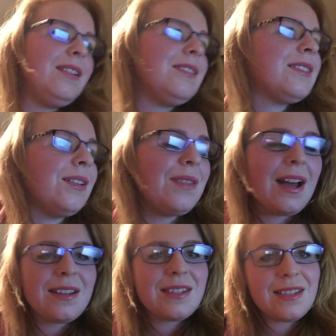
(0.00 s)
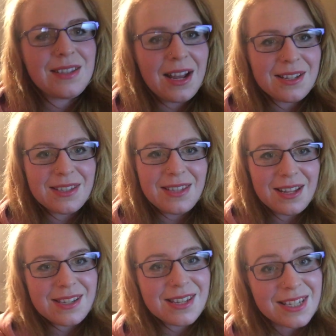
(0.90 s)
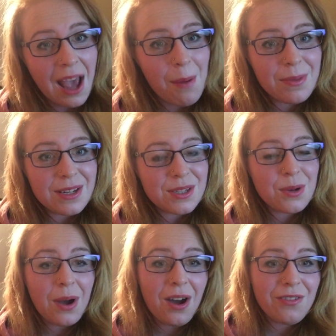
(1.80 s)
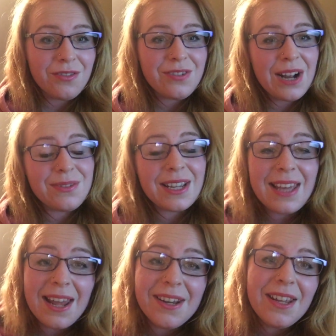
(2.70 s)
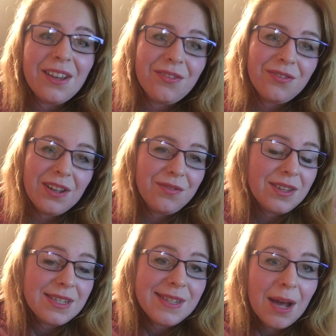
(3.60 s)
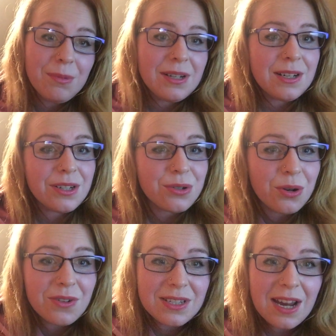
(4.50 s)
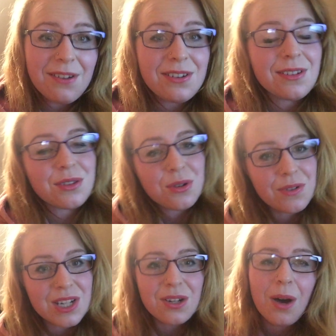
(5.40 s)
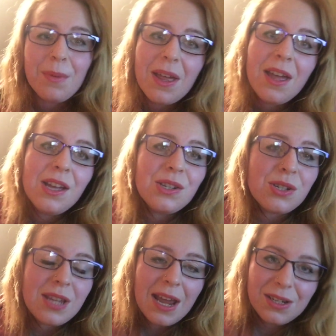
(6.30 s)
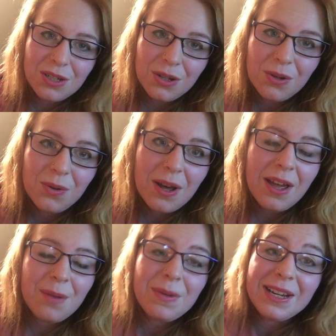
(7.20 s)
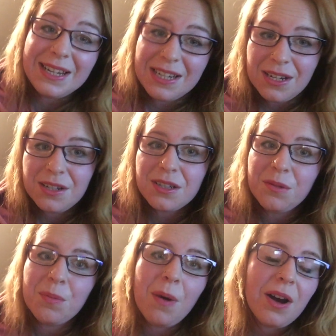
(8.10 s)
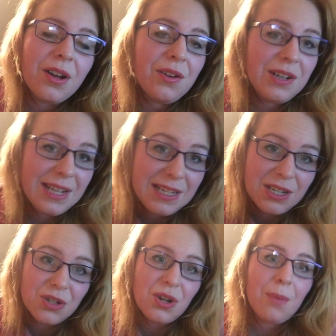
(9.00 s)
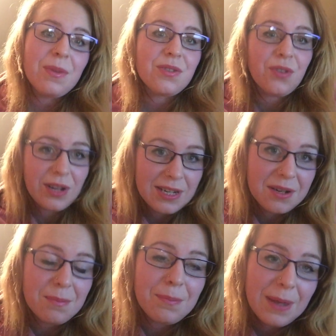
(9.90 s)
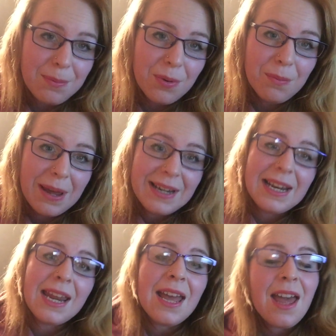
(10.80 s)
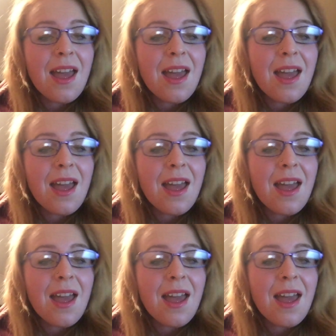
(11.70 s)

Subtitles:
So that's a scam that is quite often found. Again, if this is happening in a tourist area, in a tourist shop, just head to an Indian supermarket or an Indian shop that's for Indian people mainly,